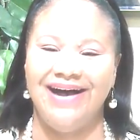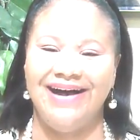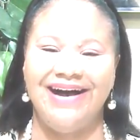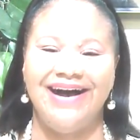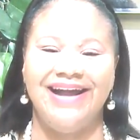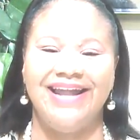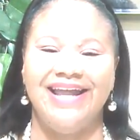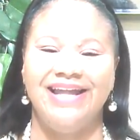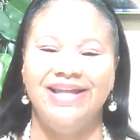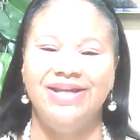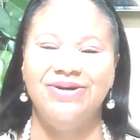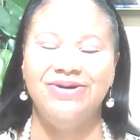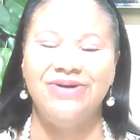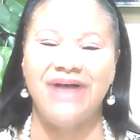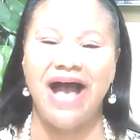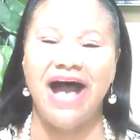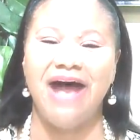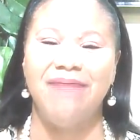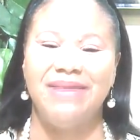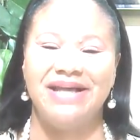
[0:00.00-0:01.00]

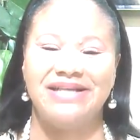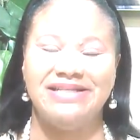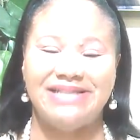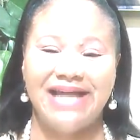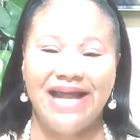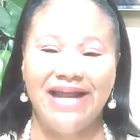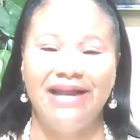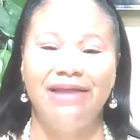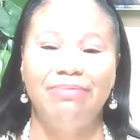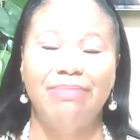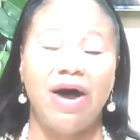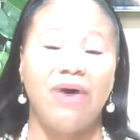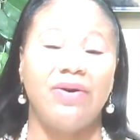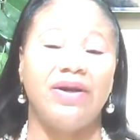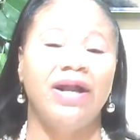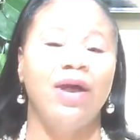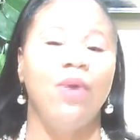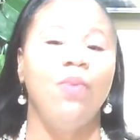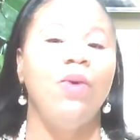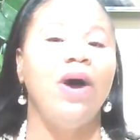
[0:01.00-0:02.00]
hallelujah i'm excited
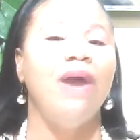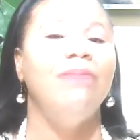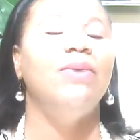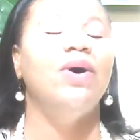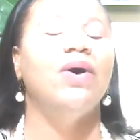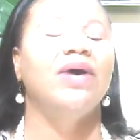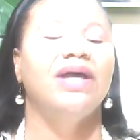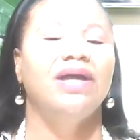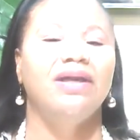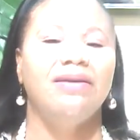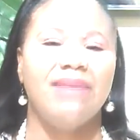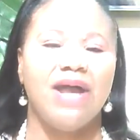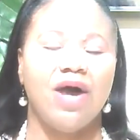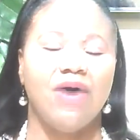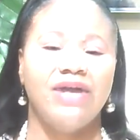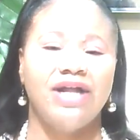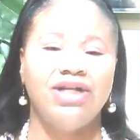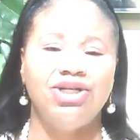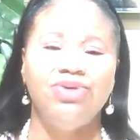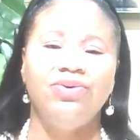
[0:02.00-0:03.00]
about it and one more
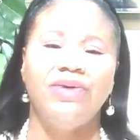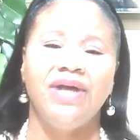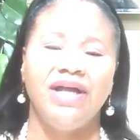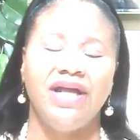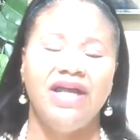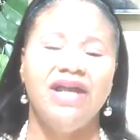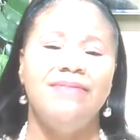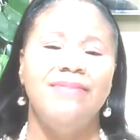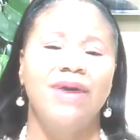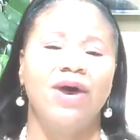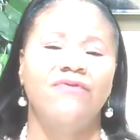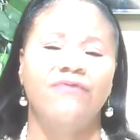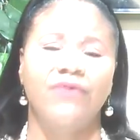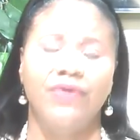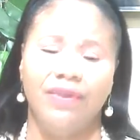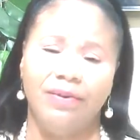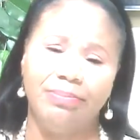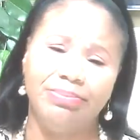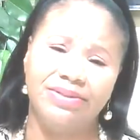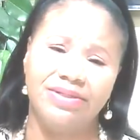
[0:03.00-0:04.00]
email that you can email
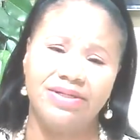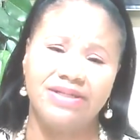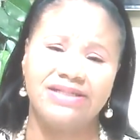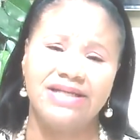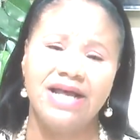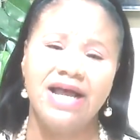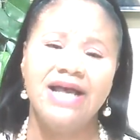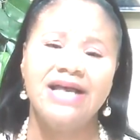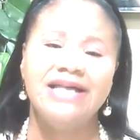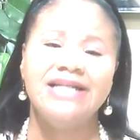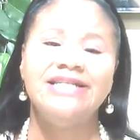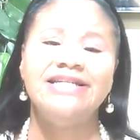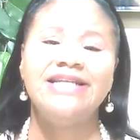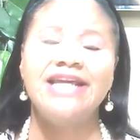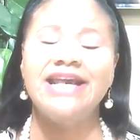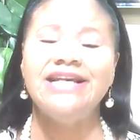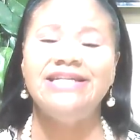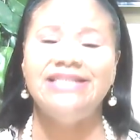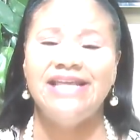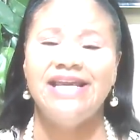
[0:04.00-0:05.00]
for the books
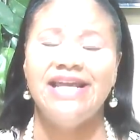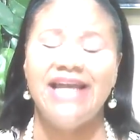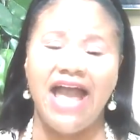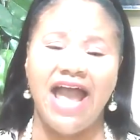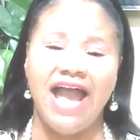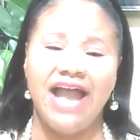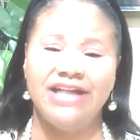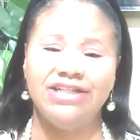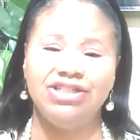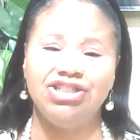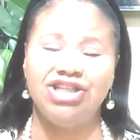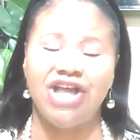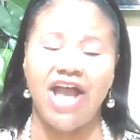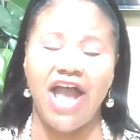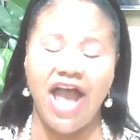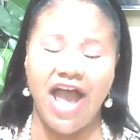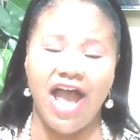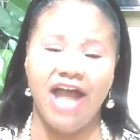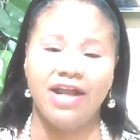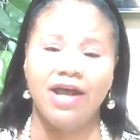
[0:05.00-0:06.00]
dth
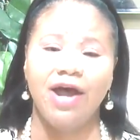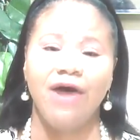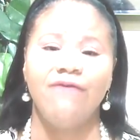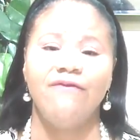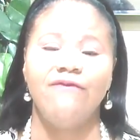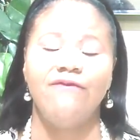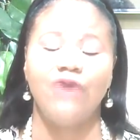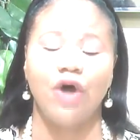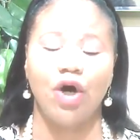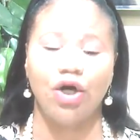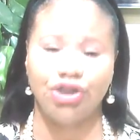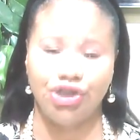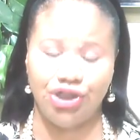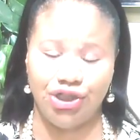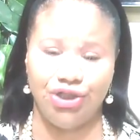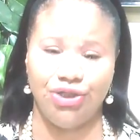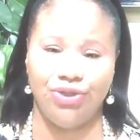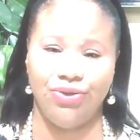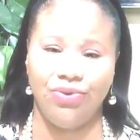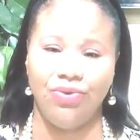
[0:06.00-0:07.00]
at
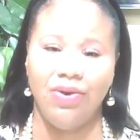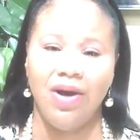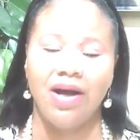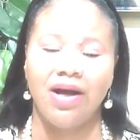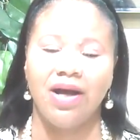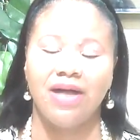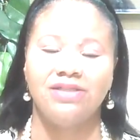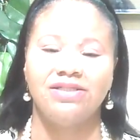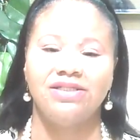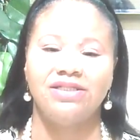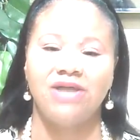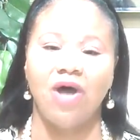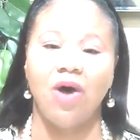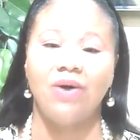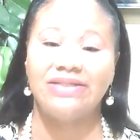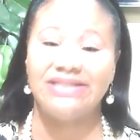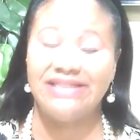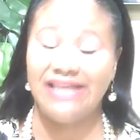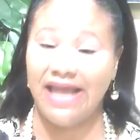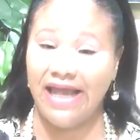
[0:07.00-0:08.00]

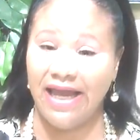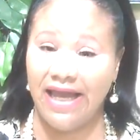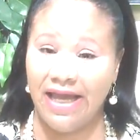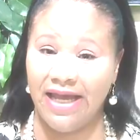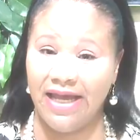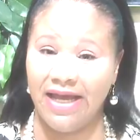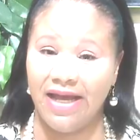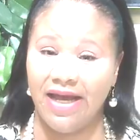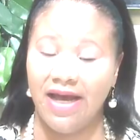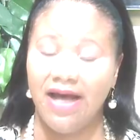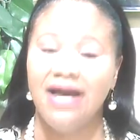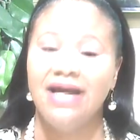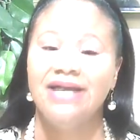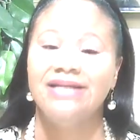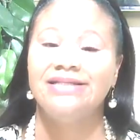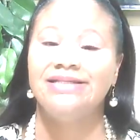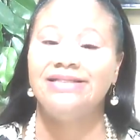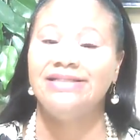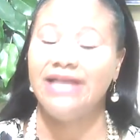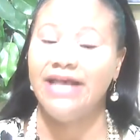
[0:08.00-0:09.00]

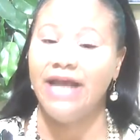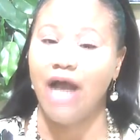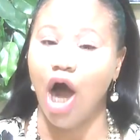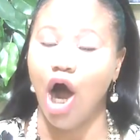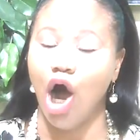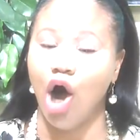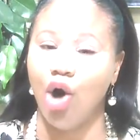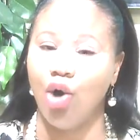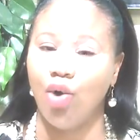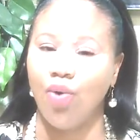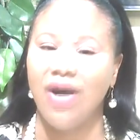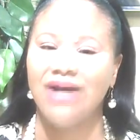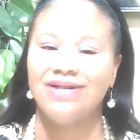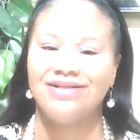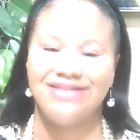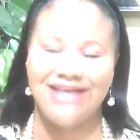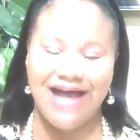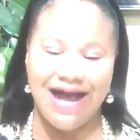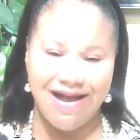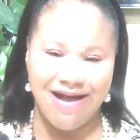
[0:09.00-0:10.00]

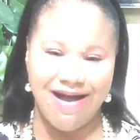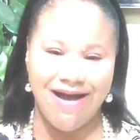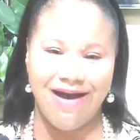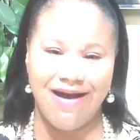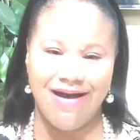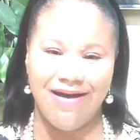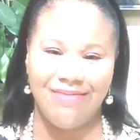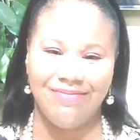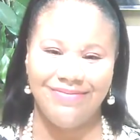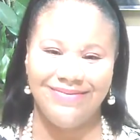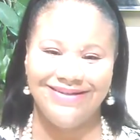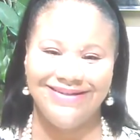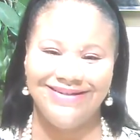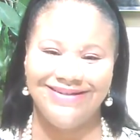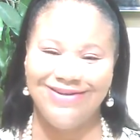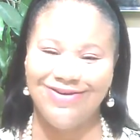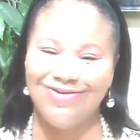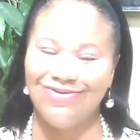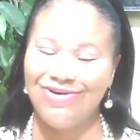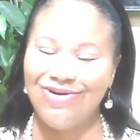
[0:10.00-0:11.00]
virtueconsultingco.com
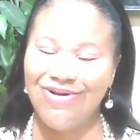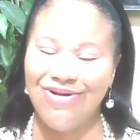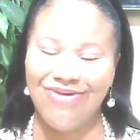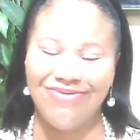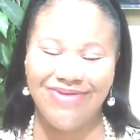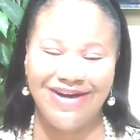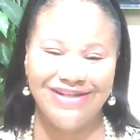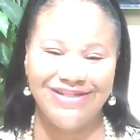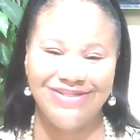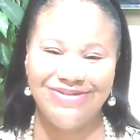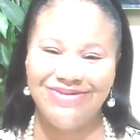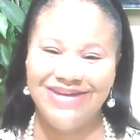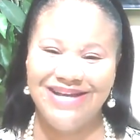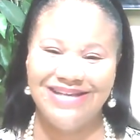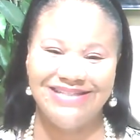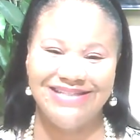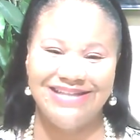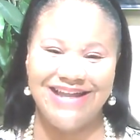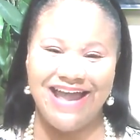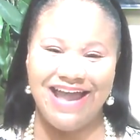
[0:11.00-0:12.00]
glory to
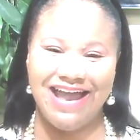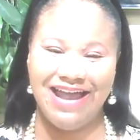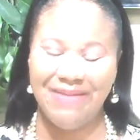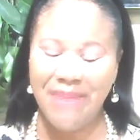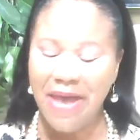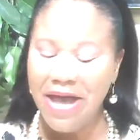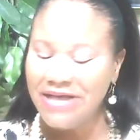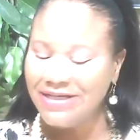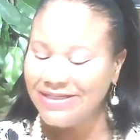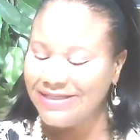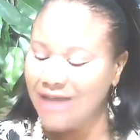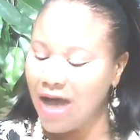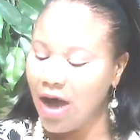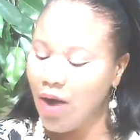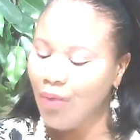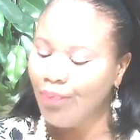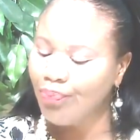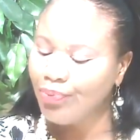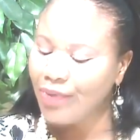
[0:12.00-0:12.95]
his name so